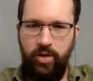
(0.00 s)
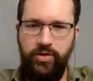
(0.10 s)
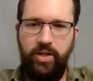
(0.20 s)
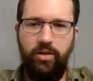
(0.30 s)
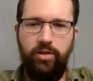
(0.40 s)

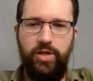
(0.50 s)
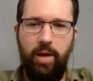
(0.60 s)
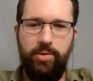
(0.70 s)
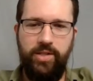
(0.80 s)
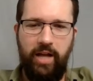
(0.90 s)
Singular
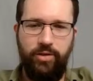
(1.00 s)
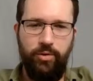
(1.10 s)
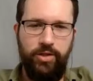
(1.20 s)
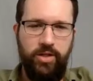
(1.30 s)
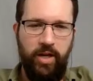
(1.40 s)
job is not
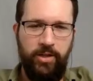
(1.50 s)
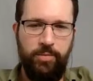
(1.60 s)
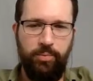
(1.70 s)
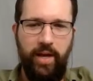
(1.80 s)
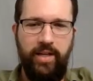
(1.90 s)
to
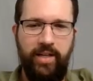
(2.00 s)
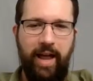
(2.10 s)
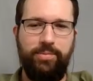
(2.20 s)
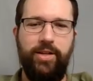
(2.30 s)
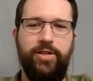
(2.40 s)
explain
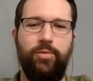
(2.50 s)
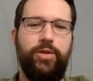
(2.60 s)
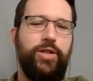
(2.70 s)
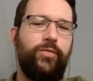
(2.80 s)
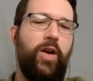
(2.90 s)
encapsulation,
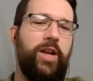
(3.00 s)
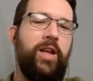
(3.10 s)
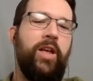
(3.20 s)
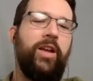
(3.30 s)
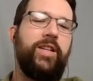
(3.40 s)
which is
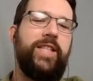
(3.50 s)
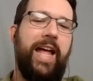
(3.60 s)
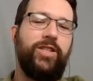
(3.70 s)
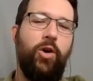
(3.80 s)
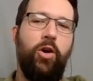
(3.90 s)
funny because
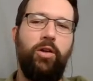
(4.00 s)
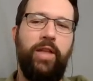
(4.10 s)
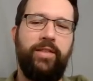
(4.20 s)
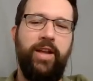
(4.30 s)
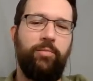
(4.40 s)
that's all
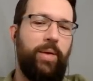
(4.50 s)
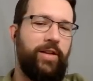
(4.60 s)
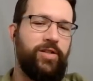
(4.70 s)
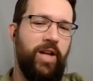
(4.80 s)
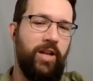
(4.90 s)
that their
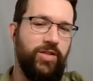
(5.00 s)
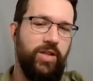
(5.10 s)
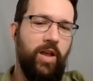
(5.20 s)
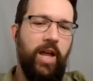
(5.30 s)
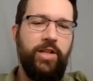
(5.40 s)
page does.